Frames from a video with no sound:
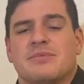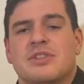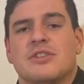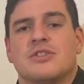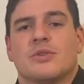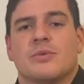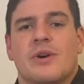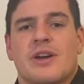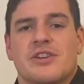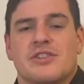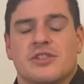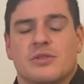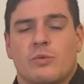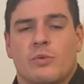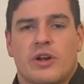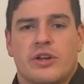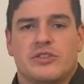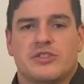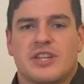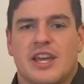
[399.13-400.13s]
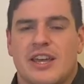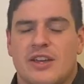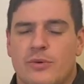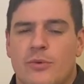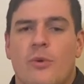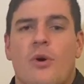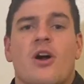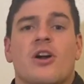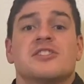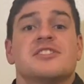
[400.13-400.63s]
situation where you say
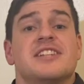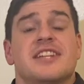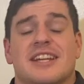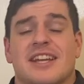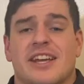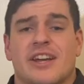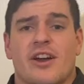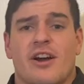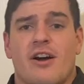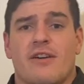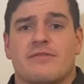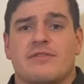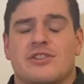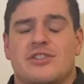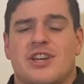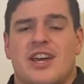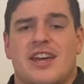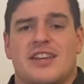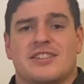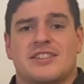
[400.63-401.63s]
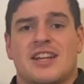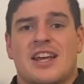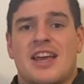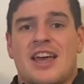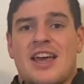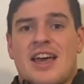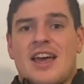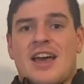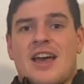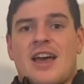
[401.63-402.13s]
you are sticking off the chest,
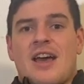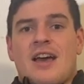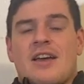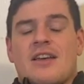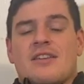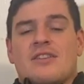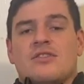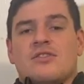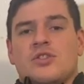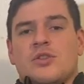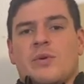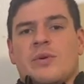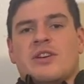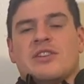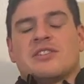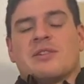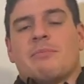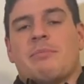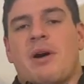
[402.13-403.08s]
doing some